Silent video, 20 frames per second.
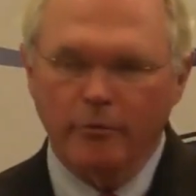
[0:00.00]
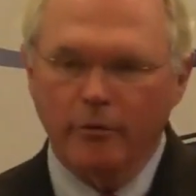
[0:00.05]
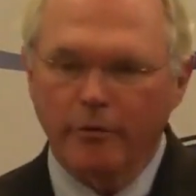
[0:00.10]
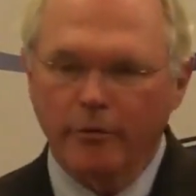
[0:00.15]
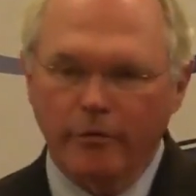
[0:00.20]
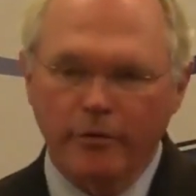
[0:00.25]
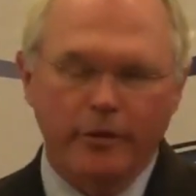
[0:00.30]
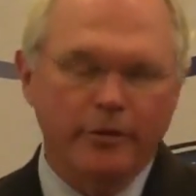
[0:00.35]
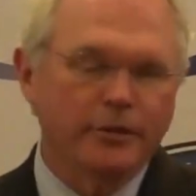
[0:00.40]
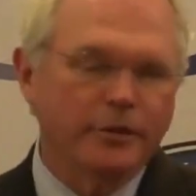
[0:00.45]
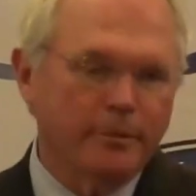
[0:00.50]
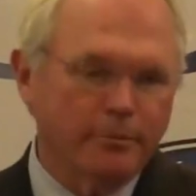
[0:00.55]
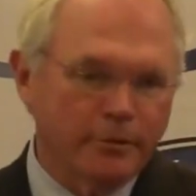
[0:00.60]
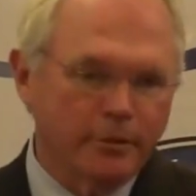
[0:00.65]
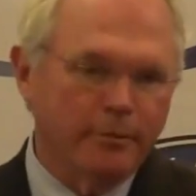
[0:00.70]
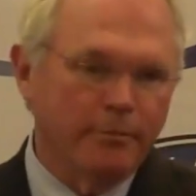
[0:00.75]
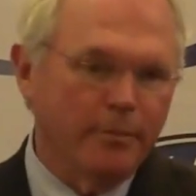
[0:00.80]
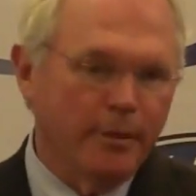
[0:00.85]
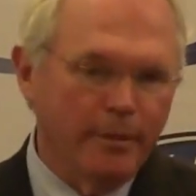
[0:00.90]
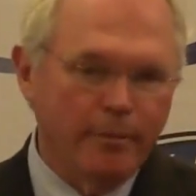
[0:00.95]
whereas the
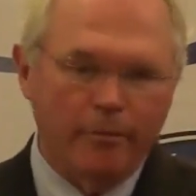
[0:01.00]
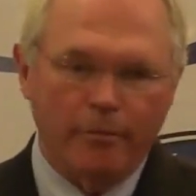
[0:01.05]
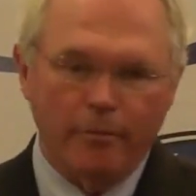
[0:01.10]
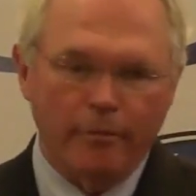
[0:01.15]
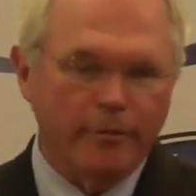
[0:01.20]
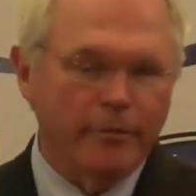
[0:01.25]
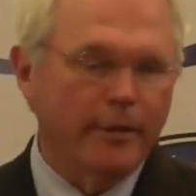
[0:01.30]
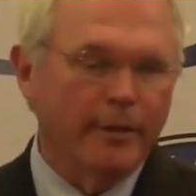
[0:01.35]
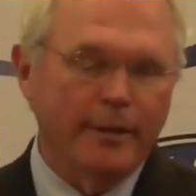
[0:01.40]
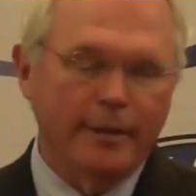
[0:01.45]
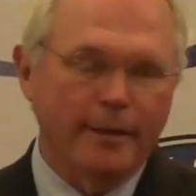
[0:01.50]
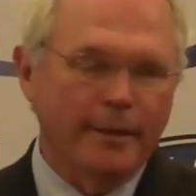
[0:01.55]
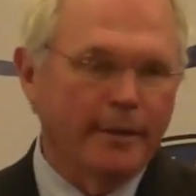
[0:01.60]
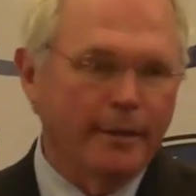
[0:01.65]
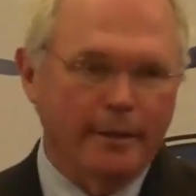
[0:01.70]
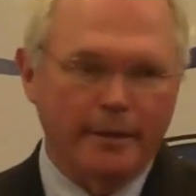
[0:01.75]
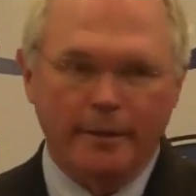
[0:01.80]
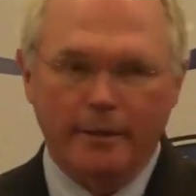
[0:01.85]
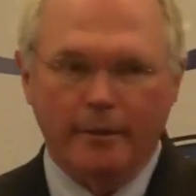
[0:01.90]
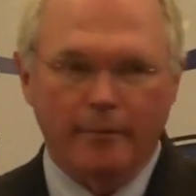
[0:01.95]
Egyptian people were saying,
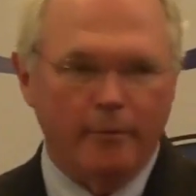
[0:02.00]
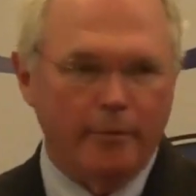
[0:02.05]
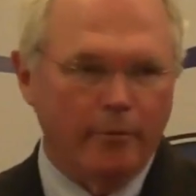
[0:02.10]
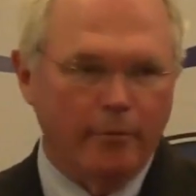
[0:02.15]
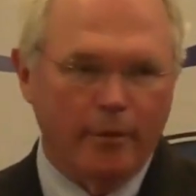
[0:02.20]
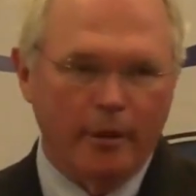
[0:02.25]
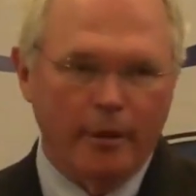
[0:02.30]
we want